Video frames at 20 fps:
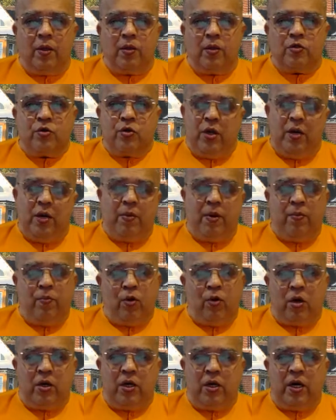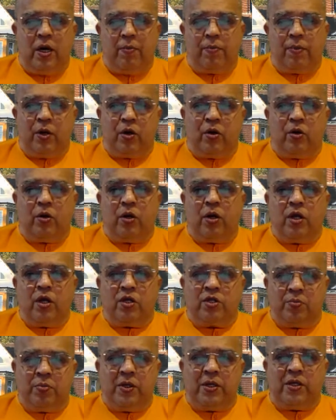So he'll be born in a particular
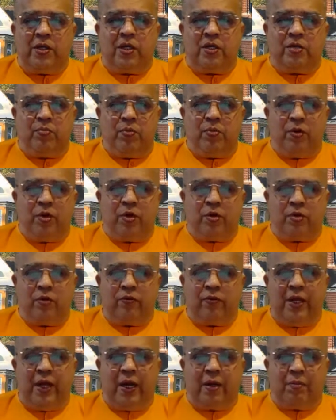species because of that.